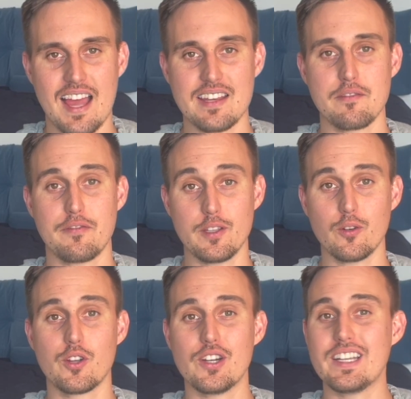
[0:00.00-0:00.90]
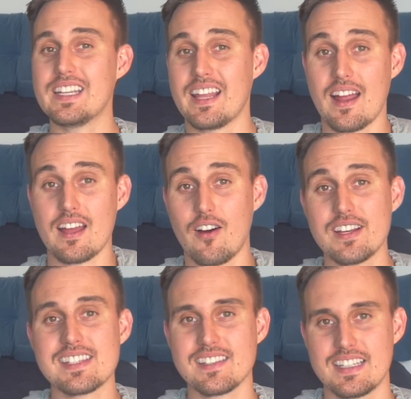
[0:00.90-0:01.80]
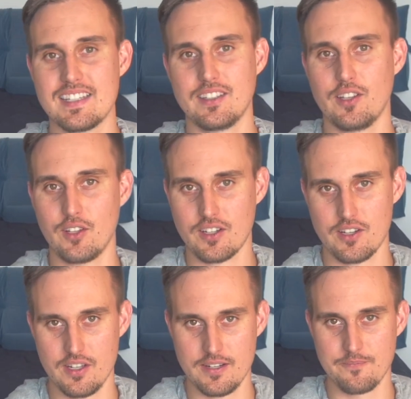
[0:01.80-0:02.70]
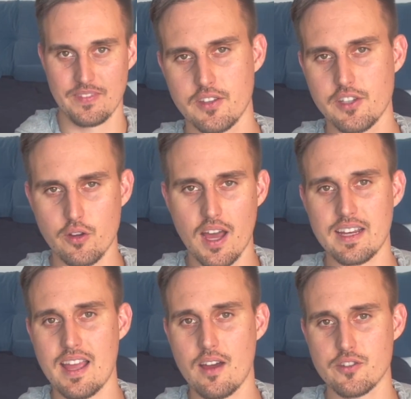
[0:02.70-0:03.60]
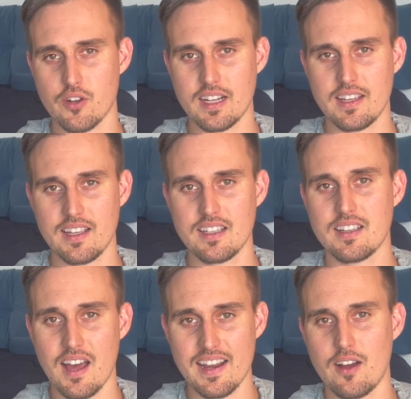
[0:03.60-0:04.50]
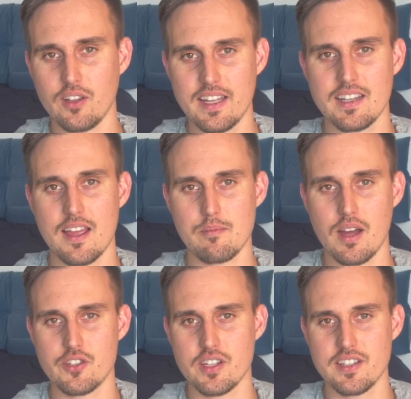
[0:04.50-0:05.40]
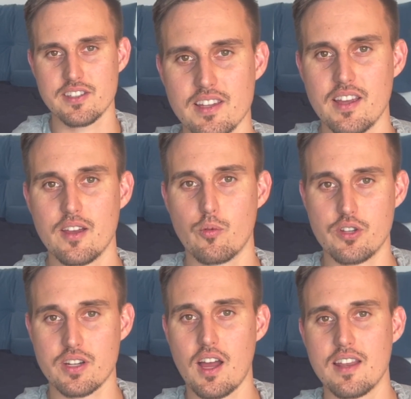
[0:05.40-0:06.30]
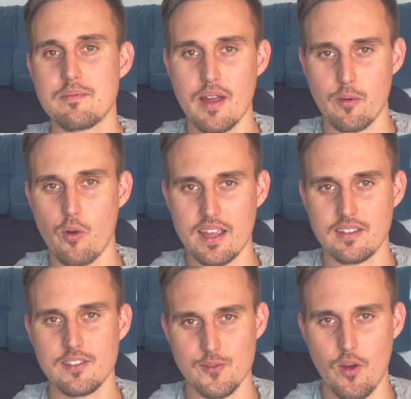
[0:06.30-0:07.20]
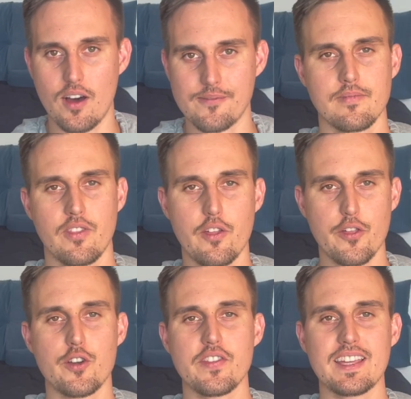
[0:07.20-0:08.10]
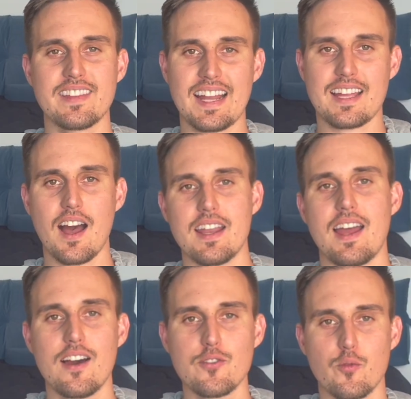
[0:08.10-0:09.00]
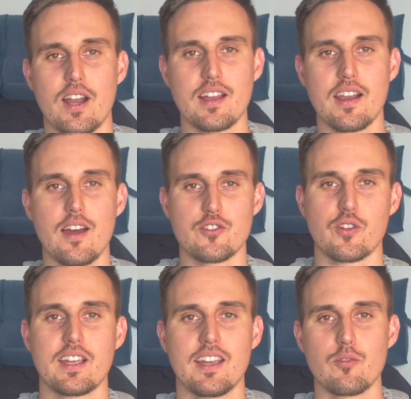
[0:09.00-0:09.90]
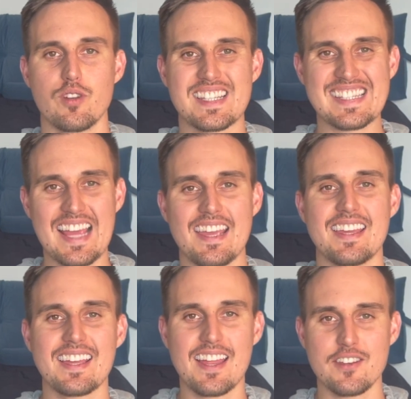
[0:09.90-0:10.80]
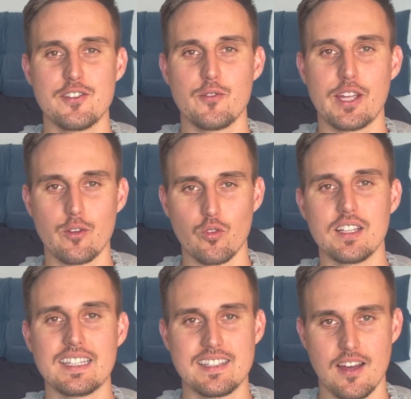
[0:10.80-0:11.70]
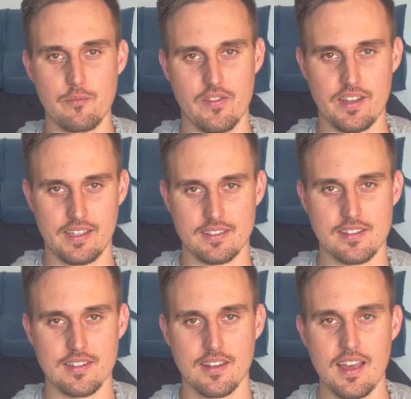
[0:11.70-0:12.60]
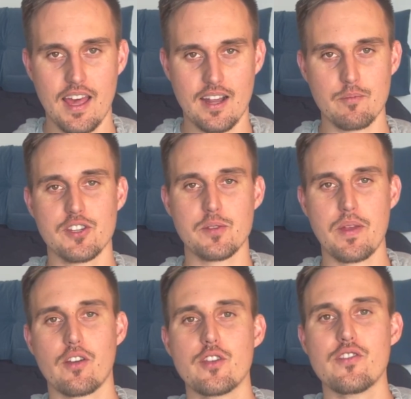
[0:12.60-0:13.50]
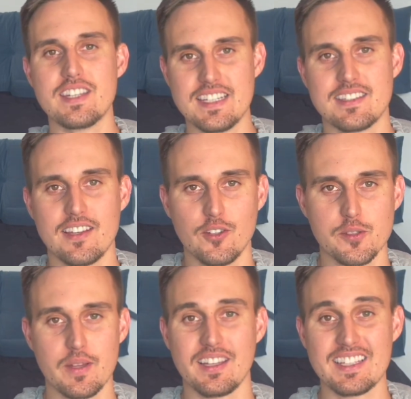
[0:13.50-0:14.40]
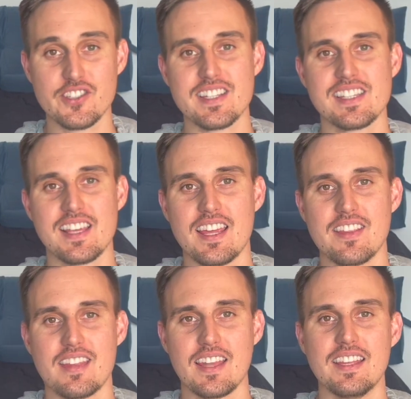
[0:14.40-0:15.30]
didn't feel good, and I honestly didn't look good. So cutting out drinking, cut out late night munchies, which cut my weight as well. The third thing that I cut out when I cut out drinking was saying and doing really dumb things. Now, I'm gonna spare you the details, but let's just say that